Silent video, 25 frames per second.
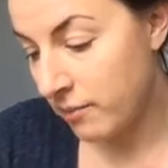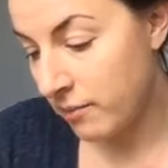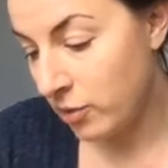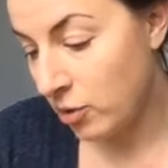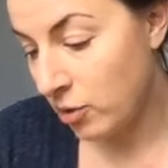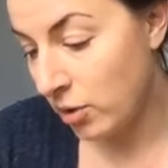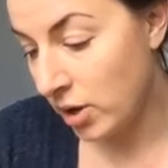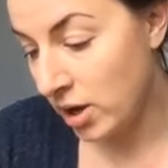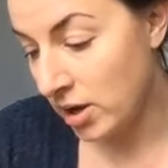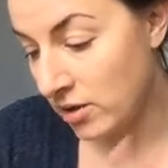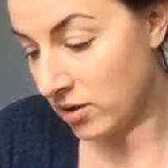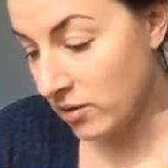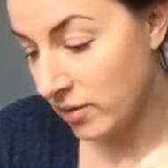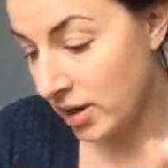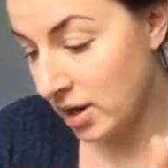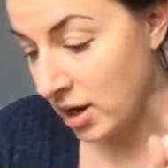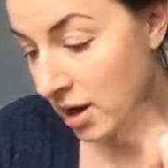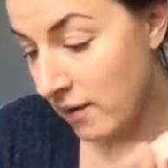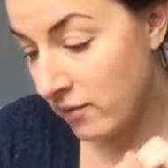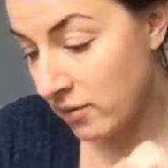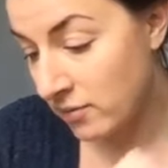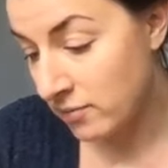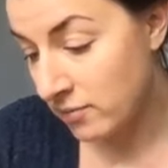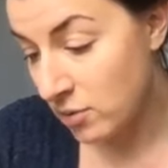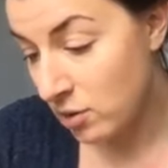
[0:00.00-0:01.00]
Okay, so I
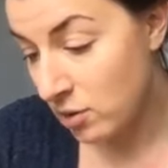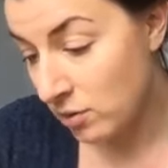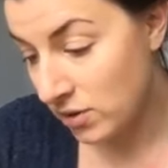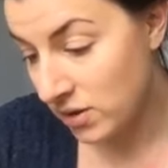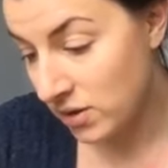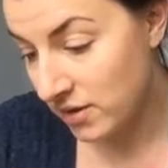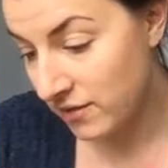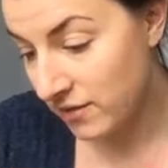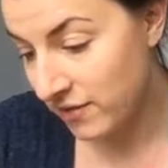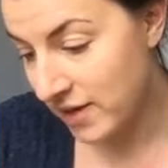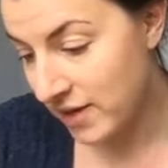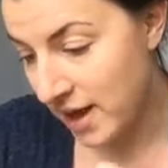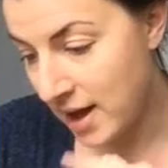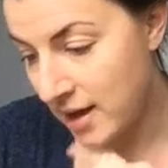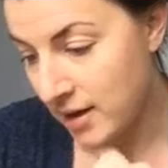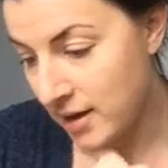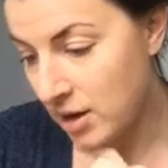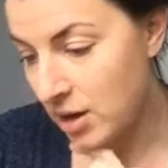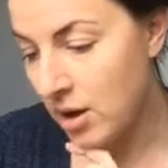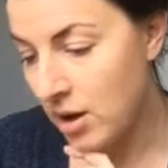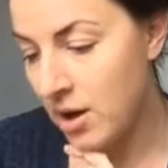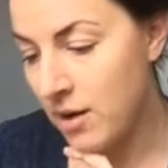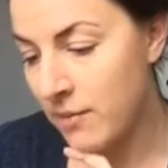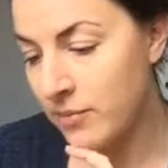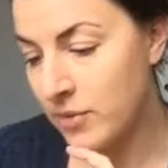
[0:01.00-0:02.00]
covered most of that.
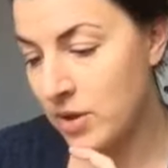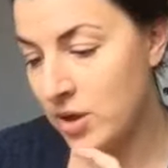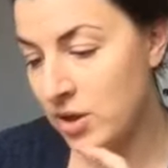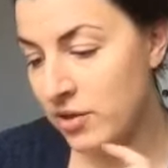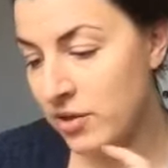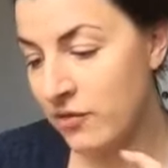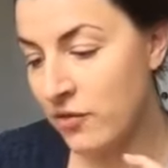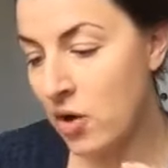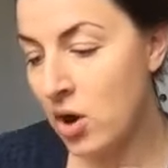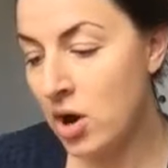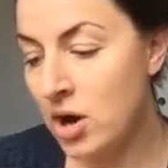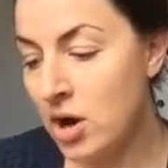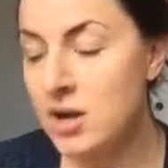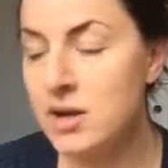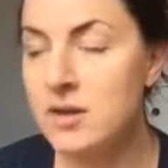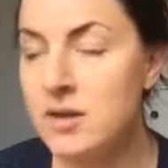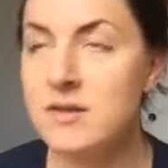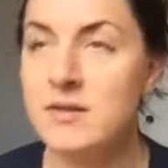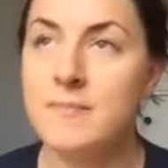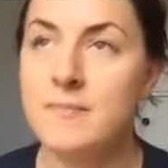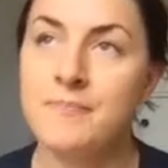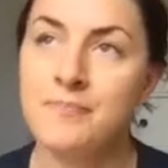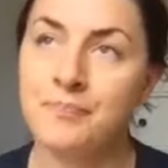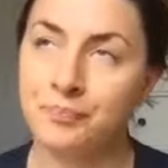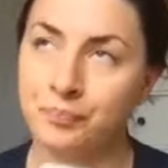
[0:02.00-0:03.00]
As far
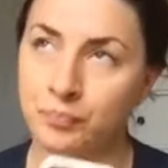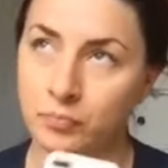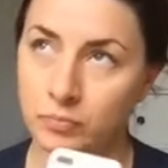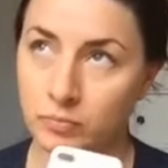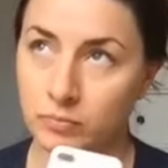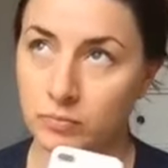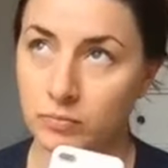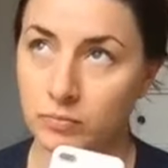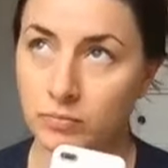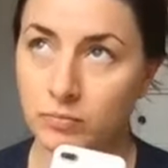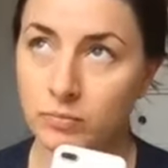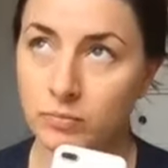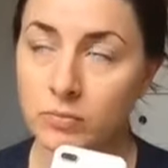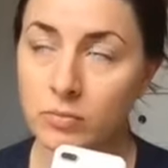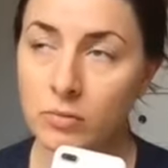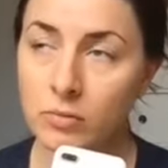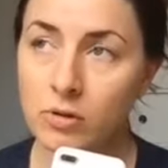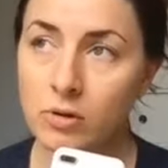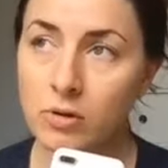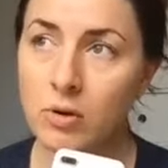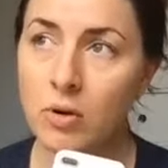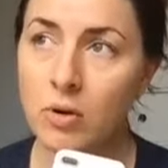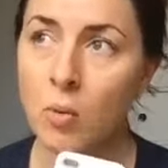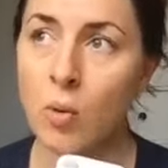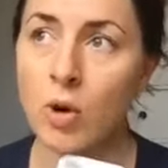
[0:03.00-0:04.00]
as
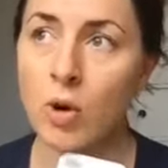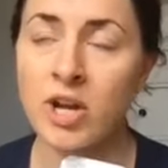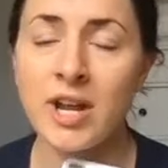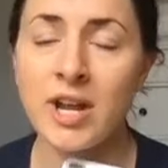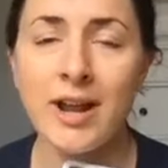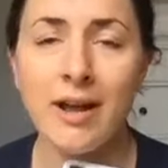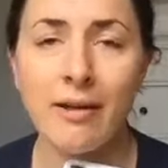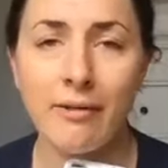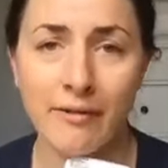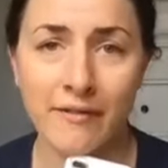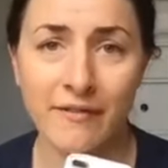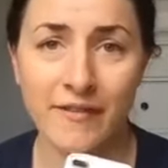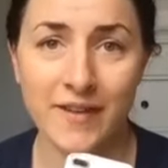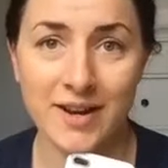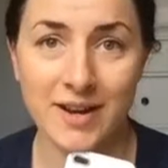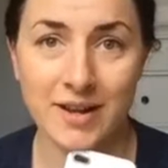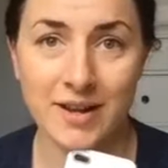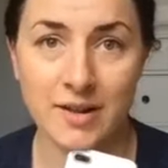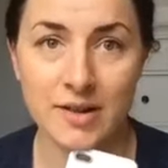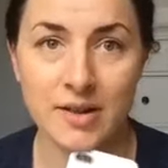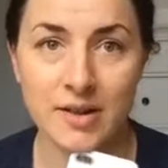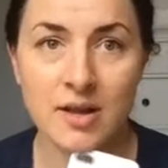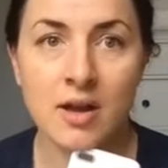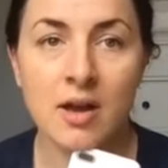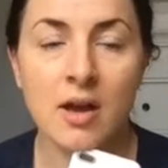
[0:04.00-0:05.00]
working out and
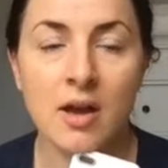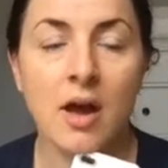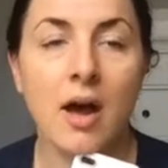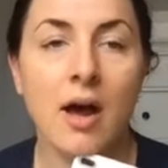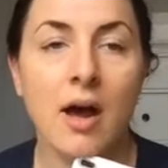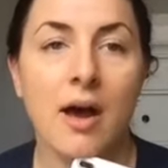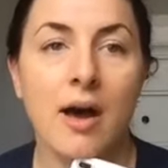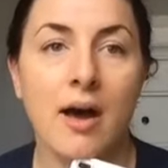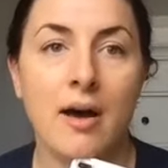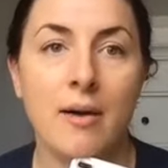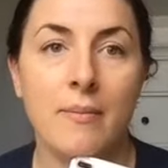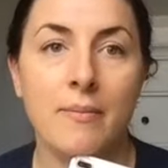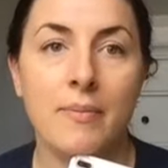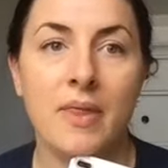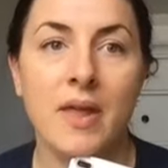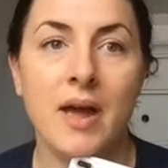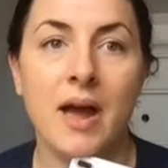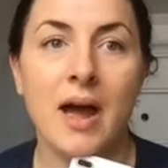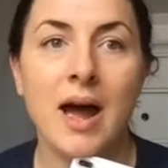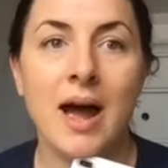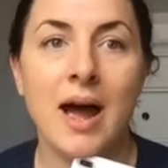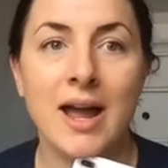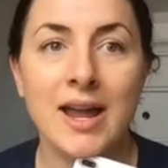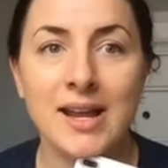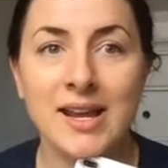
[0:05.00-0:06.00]
fitness,
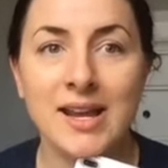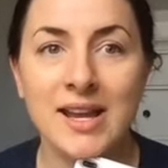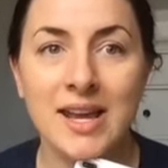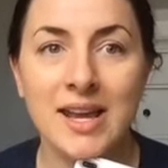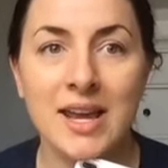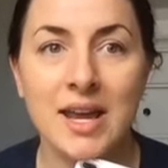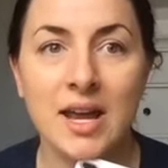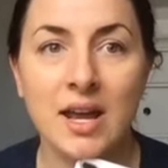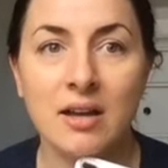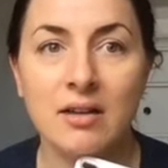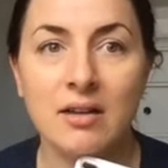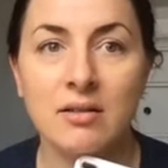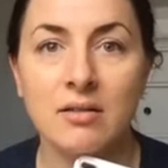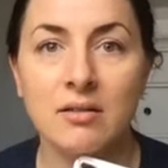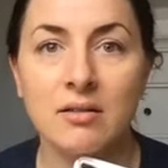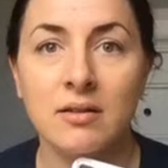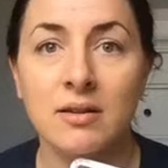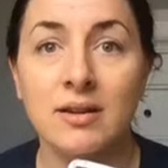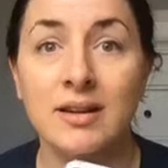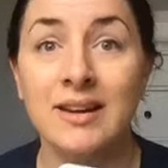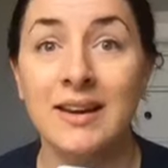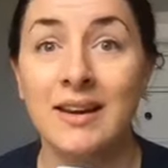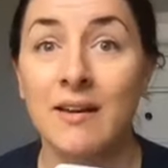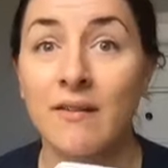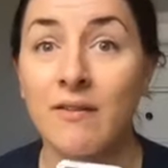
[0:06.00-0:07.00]
I can't
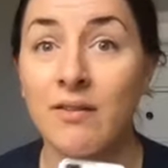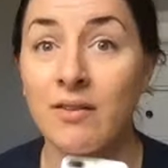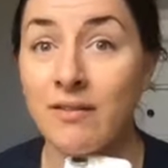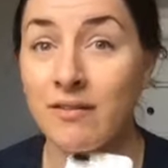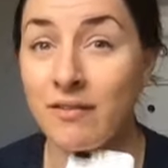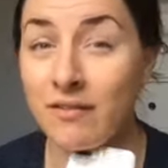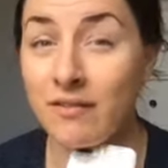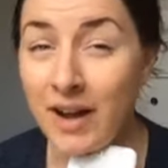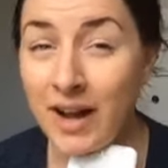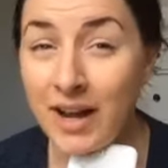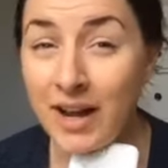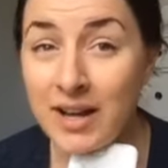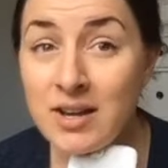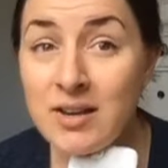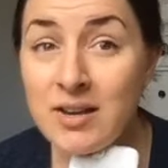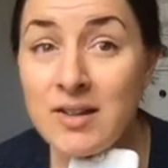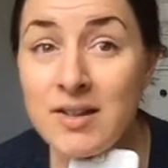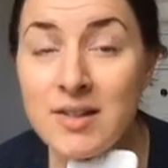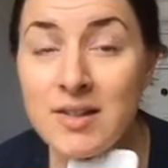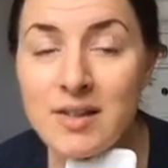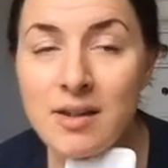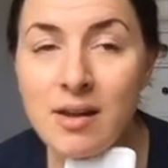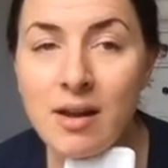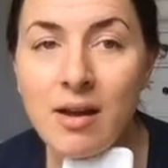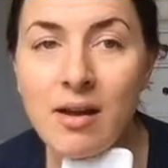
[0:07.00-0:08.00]
give
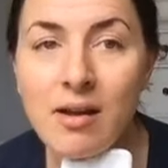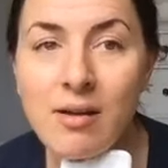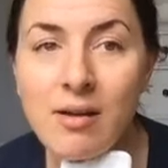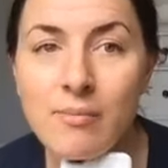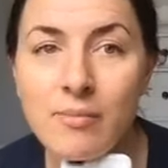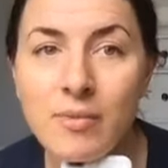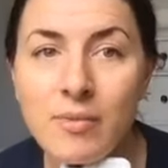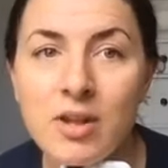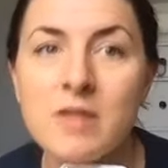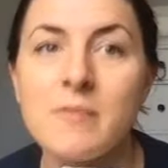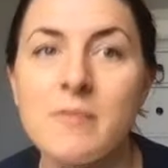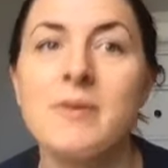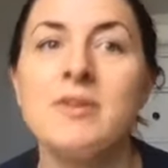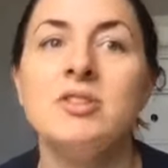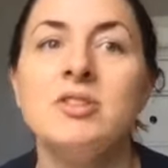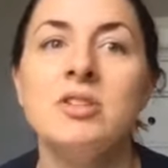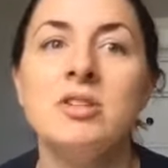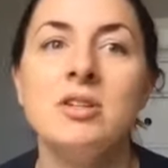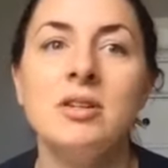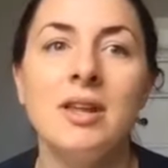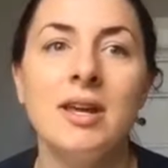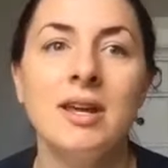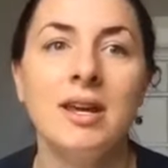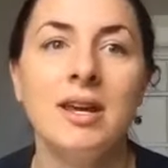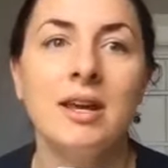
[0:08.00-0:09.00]
advice,
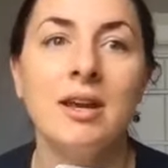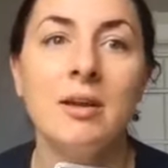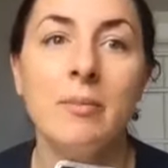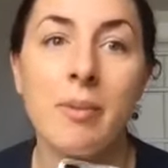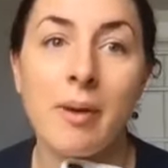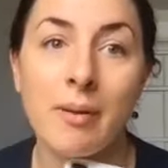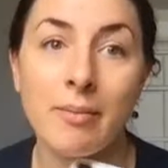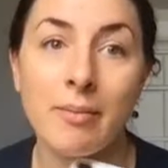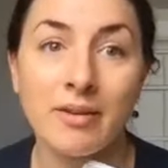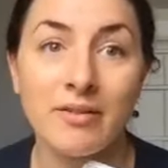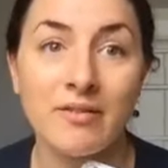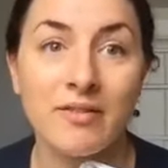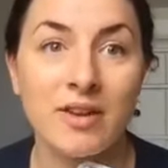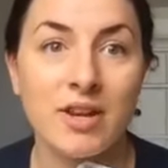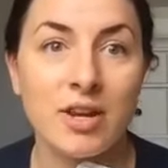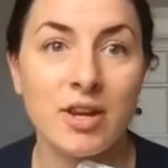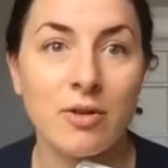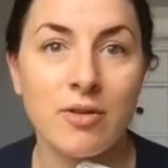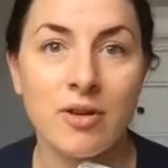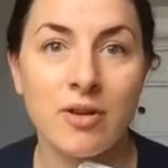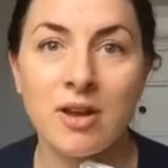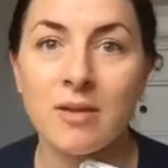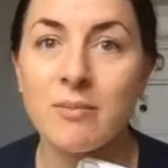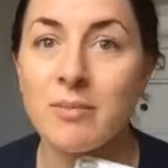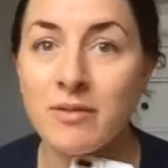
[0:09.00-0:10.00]
especially like in a public video
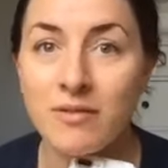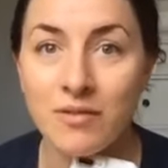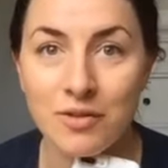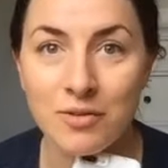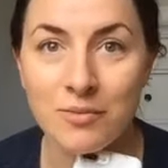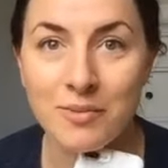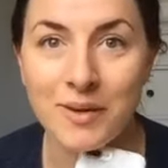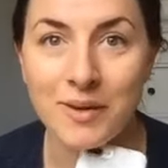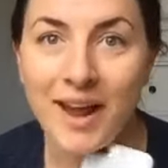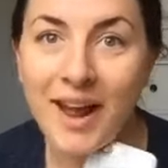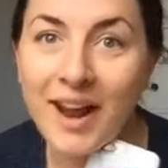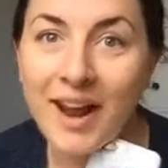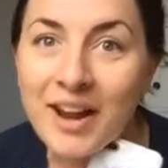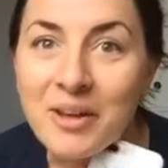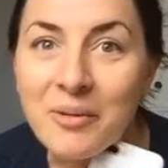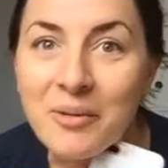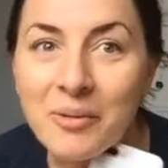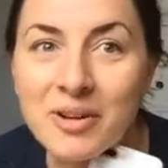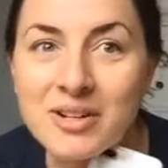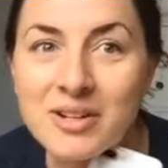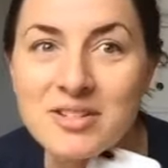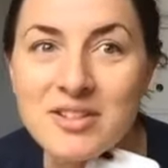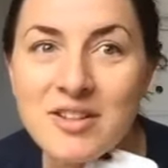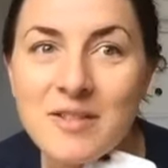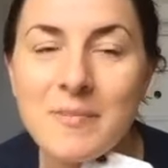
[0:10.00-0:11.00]
that could be viewed by
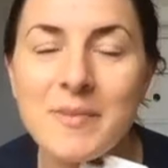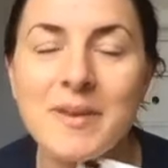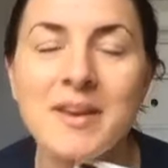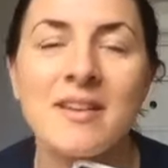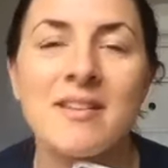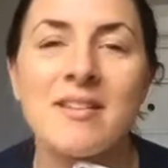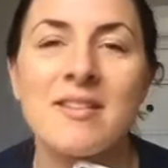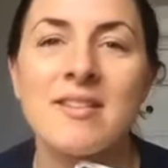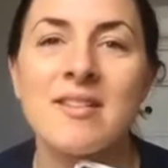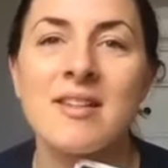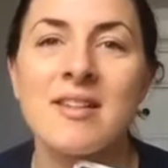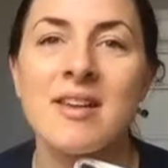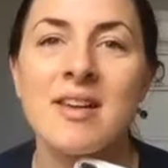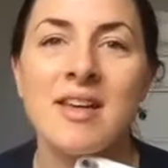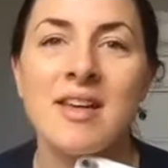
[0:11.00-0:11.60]
anyone, just because